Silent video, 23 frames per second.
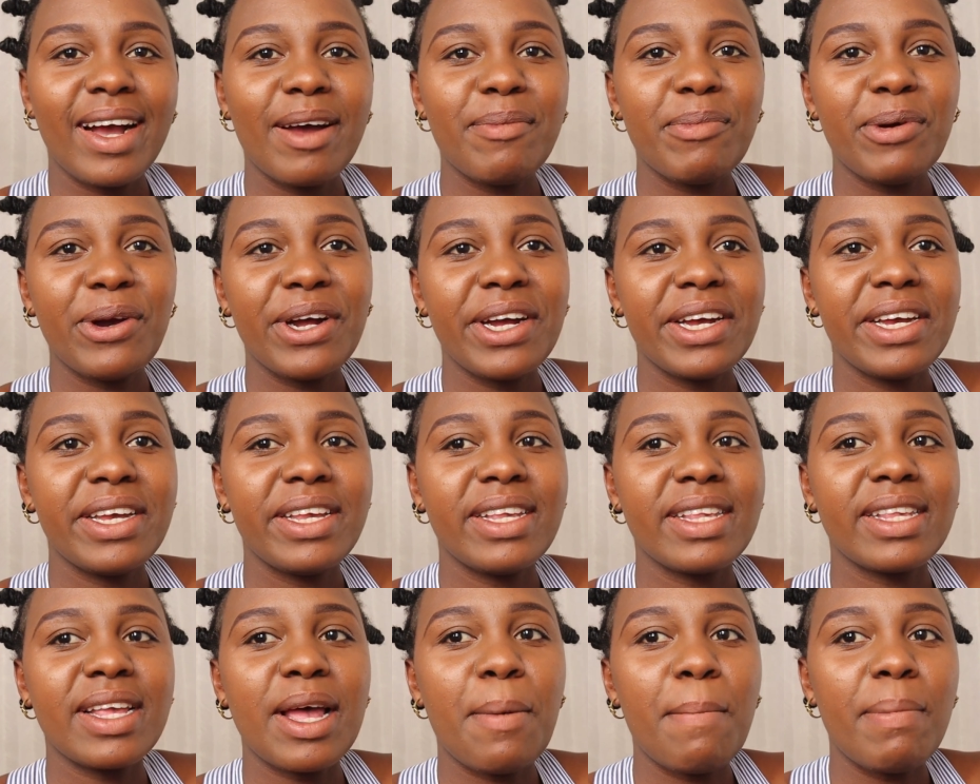camera
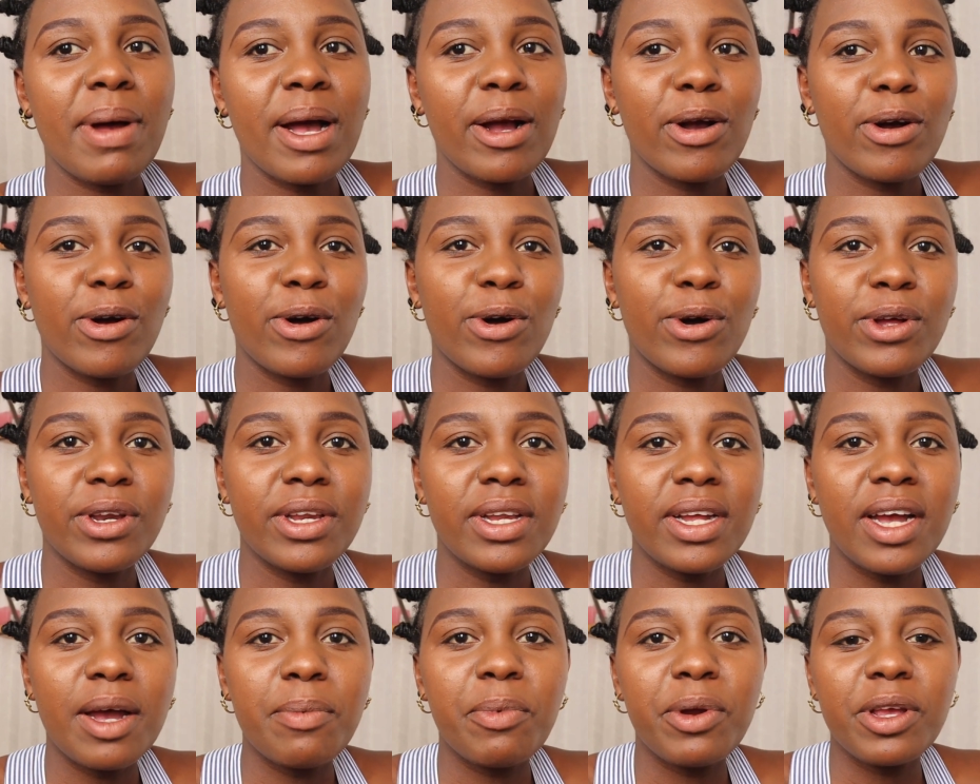is back
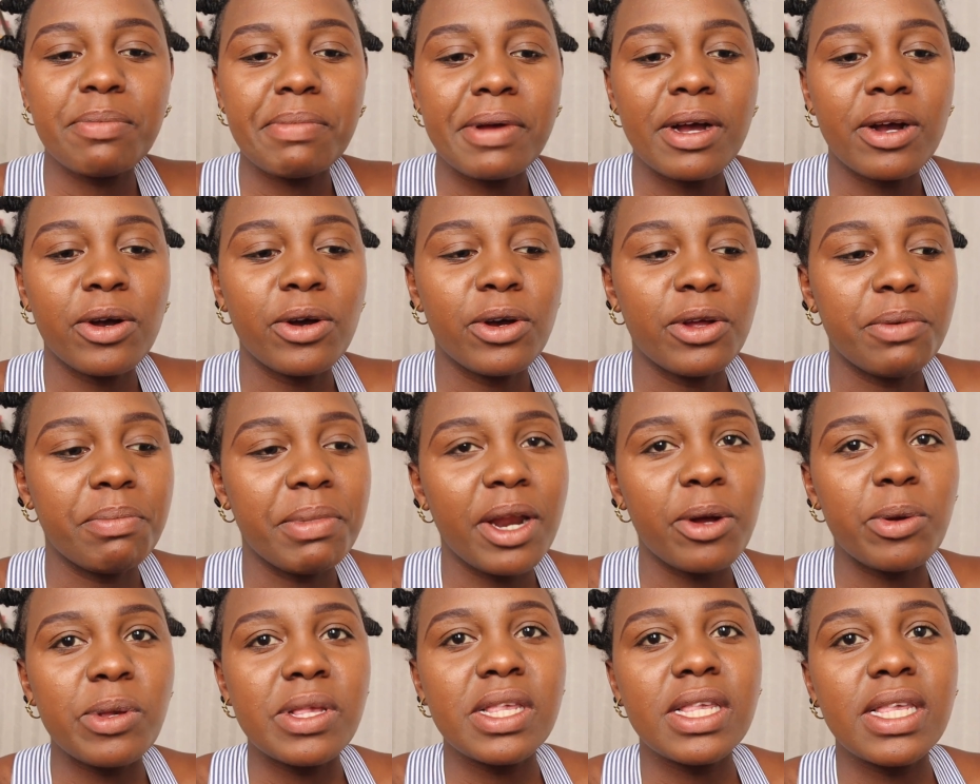on camera is back on
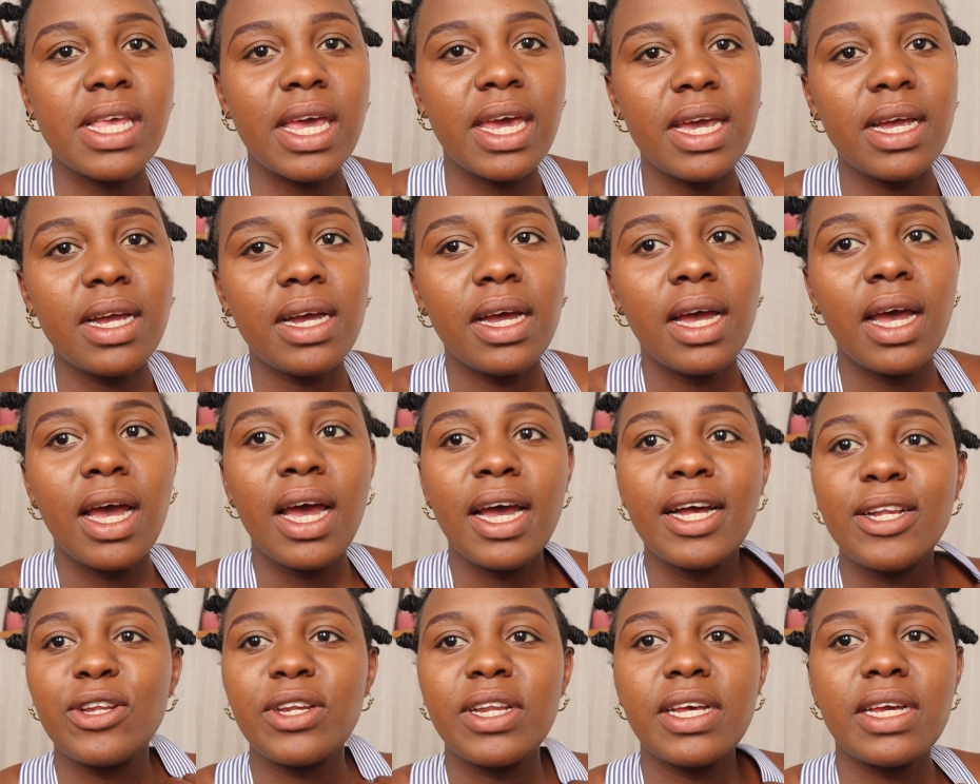but i was saying
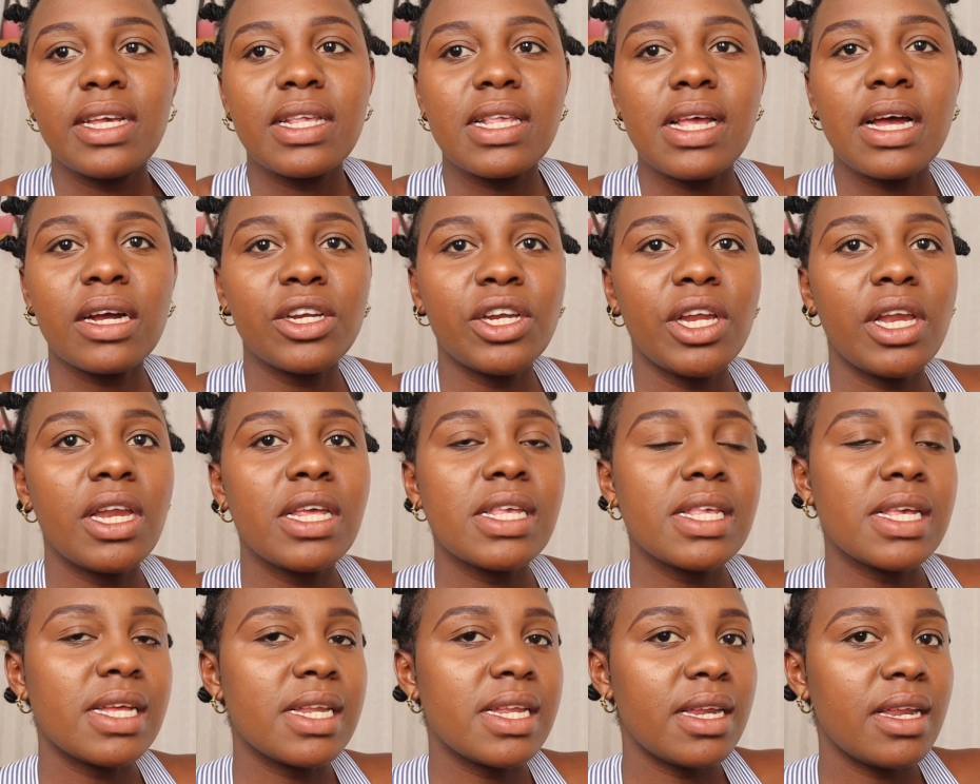today is actually
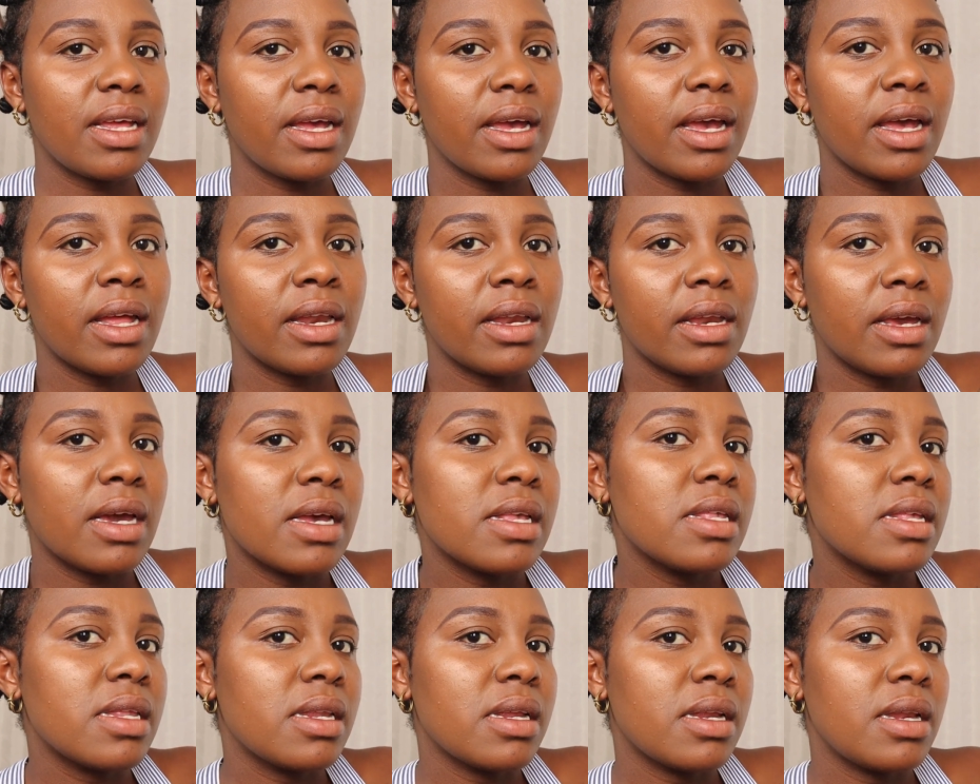saturday and
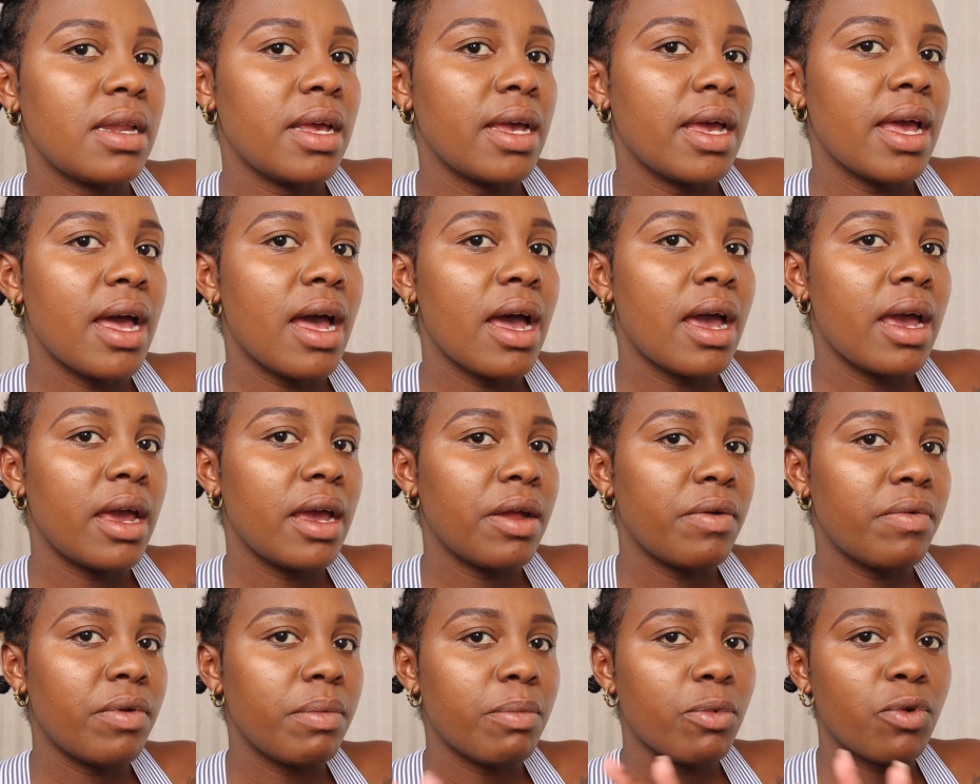yesterday i
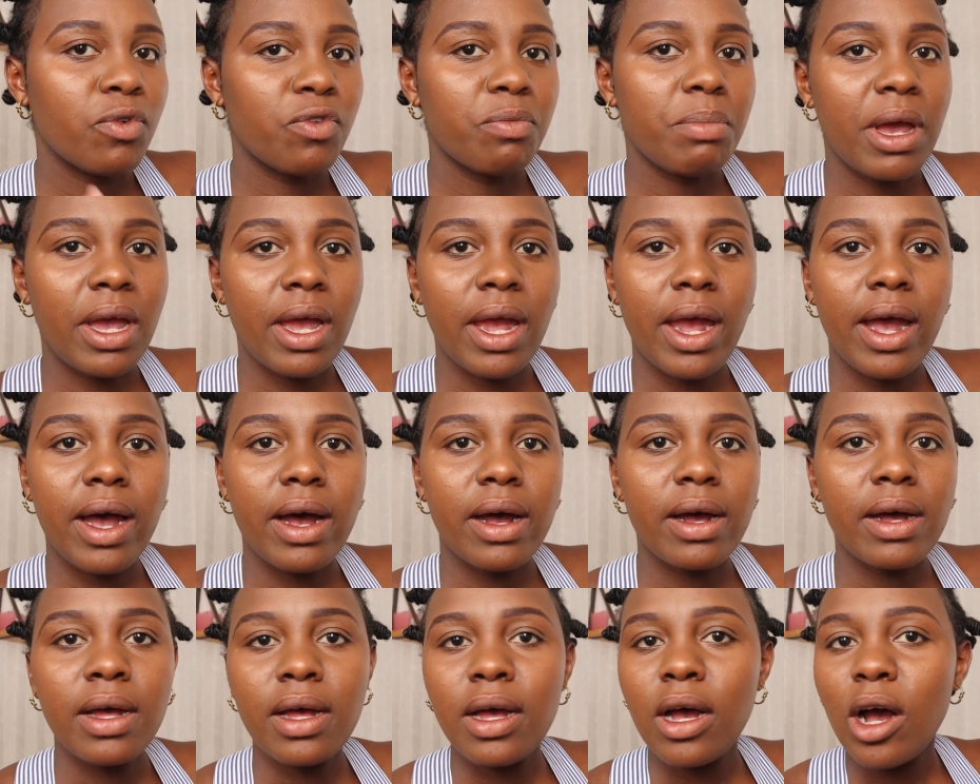removed my
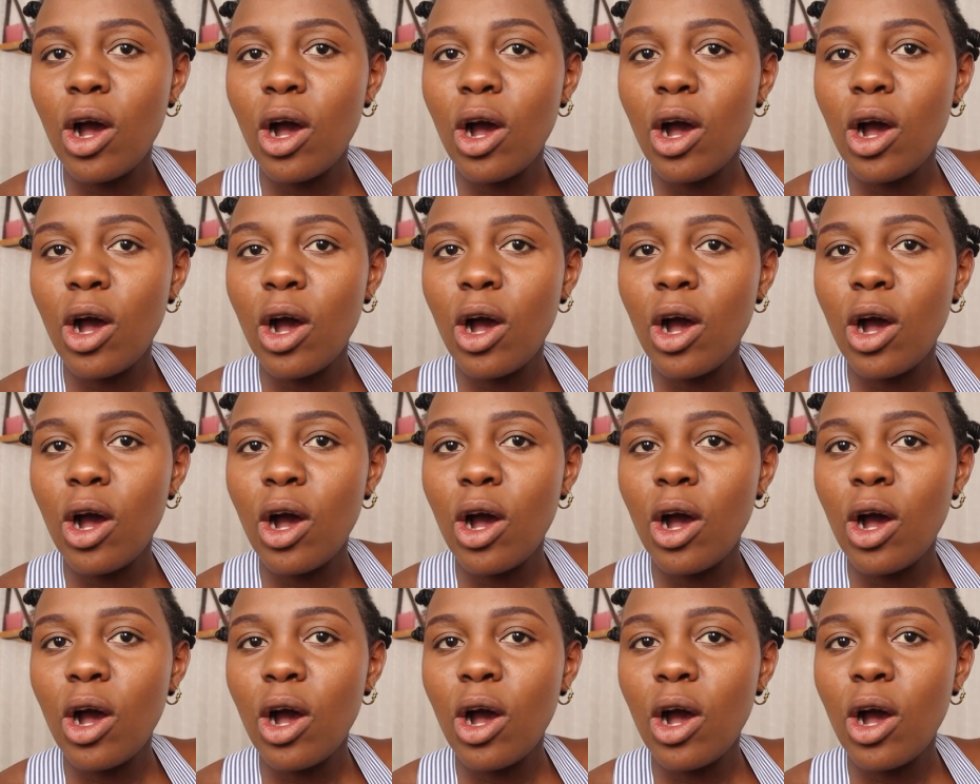hair